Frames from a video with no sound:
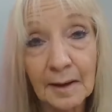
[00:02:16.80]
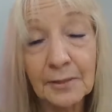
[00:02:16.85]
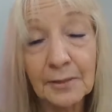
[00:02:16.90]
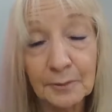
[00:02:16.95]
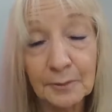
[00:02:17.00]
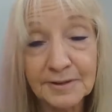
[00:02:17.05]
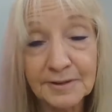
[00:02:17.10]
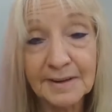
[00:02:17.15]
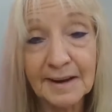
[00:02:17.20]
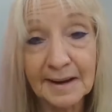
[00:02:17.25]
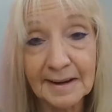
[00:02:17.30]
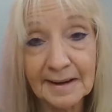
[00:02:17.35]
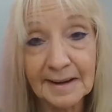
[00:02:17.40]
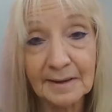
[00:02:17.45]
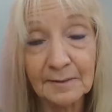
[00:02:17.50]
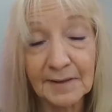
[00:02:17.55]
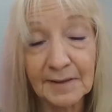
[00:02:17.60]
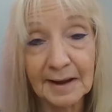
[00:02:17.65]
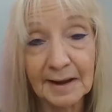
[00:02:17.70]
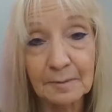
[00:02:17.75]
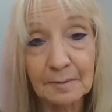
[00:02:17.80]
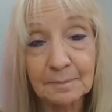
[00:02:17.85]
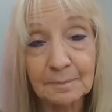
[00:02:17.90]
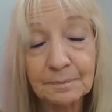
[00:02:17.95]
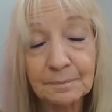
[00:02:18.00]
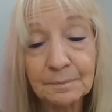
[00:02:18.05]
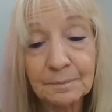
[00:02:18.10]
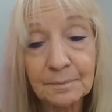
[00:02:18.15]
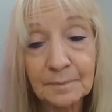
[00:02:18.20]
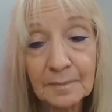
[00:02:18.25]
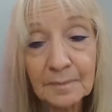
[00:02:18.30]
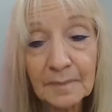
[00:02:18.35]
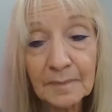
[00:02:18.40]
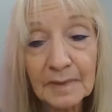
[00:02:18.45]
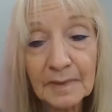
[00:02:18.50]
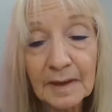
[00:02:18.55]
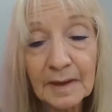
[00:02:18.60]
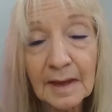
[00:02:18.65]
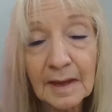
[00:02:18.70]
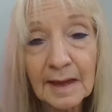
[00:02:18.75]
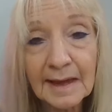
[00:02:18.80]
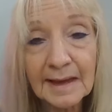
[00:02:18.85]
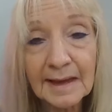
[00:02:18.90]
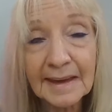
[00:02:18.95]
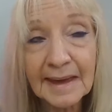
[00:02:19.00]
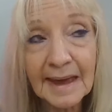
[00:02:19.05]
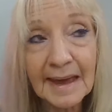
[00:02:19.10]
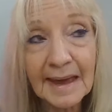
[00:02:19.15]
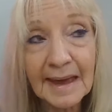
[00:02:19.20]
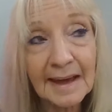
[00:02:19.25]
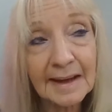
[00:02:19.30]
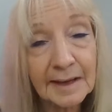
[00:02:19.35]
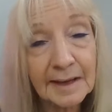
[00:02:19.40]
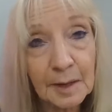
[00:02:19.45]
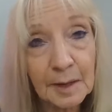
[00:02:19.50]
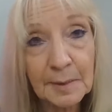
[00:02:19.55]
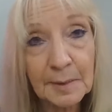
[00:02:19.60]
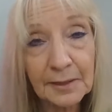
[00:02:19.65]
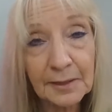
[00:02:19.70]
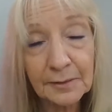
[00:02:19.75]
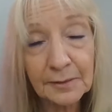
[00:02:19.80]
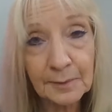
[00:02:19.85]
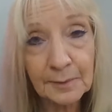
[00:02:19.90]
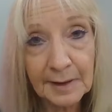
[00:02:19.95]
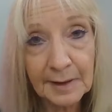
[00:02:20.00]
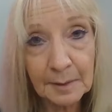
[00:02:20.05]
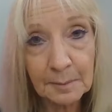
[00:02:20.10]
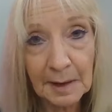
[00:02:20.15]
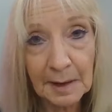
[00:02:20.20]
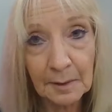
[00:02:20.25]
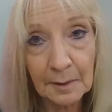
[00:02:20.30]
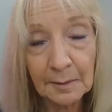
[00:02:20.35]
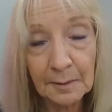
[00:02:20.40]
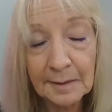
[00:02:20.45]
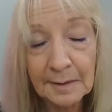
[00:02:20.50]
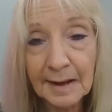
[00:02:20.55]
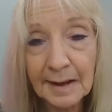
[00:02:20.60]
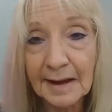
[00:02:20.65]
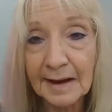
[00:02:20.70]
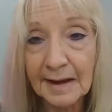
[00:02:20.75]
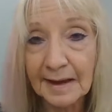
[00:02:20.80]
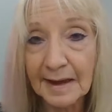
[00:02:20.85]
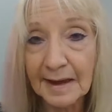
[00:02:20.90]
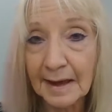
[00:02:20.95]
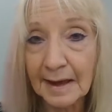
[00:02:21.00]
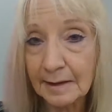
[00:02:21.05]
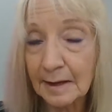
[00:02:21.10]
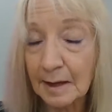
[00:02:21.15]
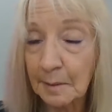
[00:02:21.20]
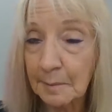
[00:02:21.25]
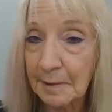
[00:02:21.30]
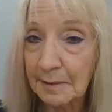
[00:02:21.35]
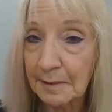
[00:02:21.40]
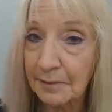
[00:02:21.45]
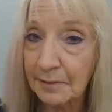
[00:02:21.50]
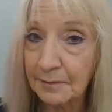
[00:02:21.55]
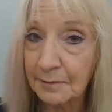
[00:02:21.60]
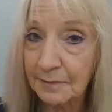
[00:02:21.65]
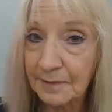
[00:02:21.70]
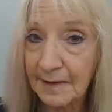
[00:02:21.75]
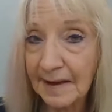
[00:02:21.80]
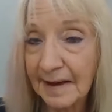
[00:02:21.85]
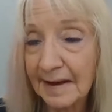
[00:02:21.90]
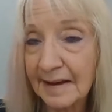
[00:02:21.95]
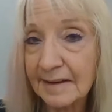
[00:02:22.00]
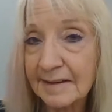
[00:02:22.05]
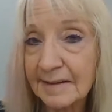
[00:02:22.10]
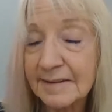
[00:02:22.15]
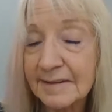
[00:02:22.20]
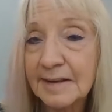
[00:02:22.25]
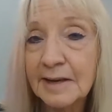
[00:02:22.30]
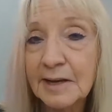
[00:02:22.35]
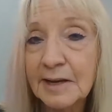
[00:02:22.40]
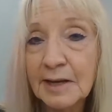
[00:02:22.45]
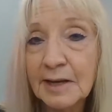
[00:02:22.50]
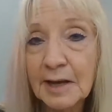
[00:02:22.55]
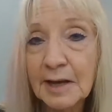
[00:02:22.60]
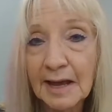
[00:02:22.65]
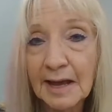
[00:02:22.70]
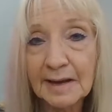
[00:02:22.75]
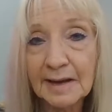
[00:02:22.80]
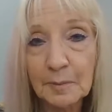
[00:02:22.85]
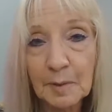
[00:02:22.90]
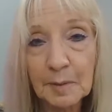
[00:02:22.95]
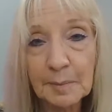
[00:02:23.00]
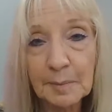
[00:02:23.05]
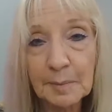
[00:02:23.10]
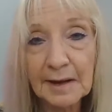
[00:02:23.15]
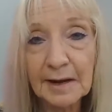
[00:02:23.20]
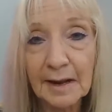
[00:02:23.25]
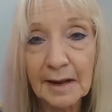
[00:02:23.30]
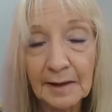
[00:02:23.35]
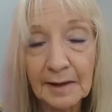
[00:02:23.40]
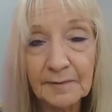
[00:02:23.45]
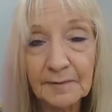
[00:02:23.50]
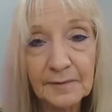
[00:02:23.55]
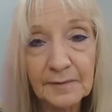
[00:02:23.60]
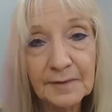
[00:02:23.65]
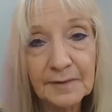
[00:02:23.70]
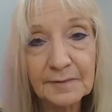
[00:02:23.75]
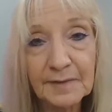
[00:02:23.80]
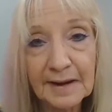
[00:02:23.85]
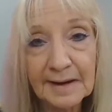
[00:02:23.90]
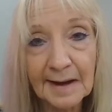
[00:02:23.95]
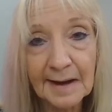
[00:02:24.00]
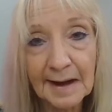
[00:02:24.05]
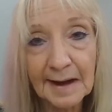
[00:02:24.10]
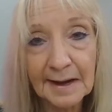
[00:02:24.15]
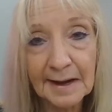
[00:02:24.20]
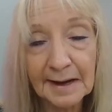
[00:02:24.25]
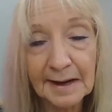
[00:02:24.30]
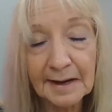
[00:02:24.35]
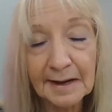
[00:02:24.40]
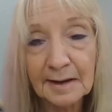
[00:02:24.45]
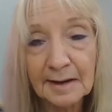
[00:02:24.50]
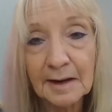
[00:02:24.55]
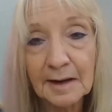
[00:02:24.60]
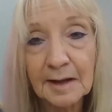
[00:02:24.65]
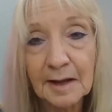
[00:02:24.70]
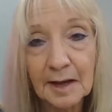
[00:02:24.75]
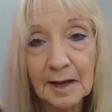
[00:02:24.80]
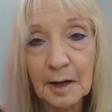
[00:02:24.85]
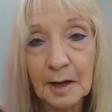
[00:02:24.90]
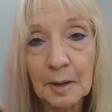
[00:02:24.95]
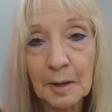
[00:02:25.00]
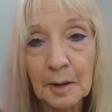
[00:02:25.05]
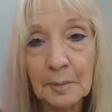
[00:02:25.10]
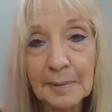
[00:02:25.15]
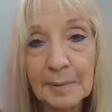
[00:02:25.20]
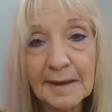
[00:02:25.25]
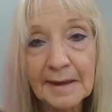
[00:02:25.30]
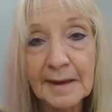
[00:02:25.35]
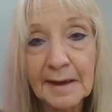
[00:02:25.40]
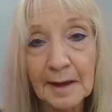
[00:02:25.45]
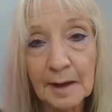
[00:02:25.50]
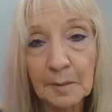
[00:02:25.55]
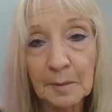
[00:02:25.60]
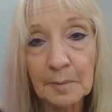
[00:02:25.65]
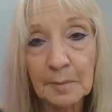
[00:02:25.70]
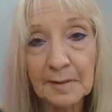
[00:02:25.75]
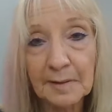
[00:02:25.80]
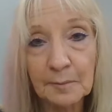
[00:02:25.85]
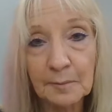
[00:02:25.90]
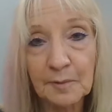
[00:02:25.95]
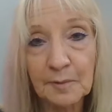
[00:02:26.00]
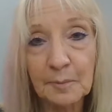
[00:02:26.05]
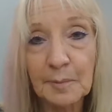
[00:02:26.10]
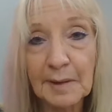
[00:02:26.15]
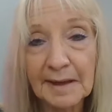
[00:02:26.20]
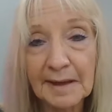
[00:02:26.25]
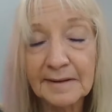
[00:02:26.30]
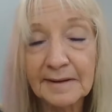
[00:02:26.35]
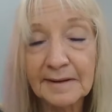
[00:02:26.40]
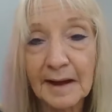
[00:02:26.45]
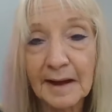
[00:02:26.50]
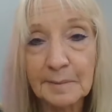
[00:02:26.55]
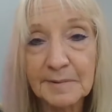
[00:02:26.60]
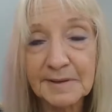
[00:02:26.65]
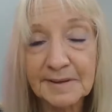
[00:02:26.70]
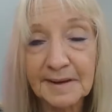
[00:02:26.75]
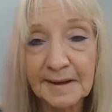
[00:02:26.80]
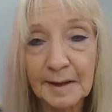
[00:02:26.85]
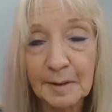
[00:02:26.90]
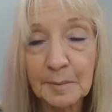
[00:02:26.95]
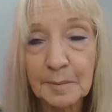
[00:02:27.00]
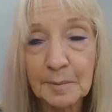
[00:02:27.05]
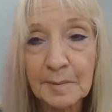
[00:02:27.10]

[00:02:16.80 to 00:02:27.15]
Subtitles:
Thursday evening. It can come in through email and it can come in through fax, and it would be 11:59 p.m. would be a timestamp.